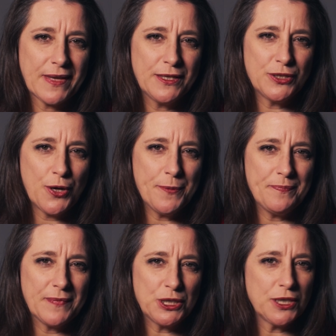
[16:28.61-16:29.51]
So
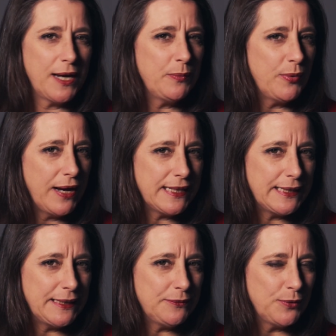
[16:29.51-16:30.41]
shine
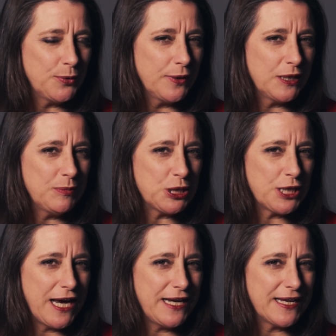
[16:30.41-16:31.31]
brightly. We're all going to be
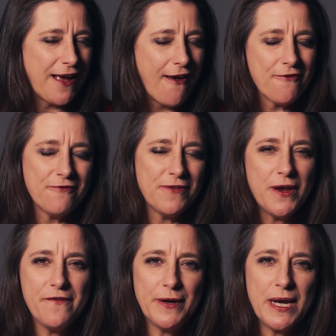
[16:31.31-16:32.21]
shining
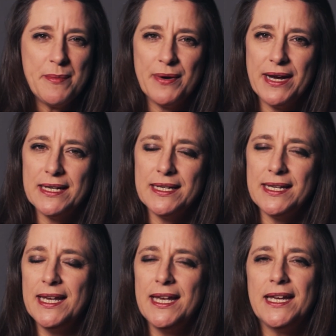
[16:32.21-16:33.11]
very, very
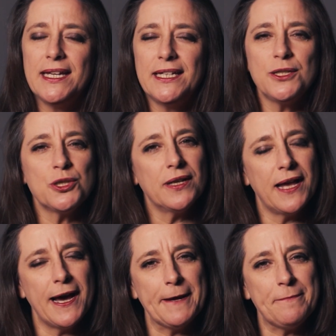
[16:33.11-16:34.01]
brightly in
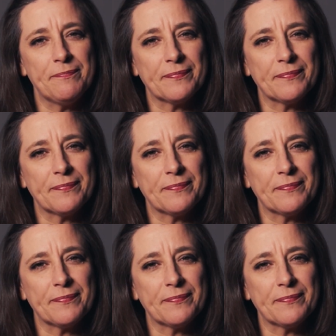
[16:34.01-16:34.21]
July.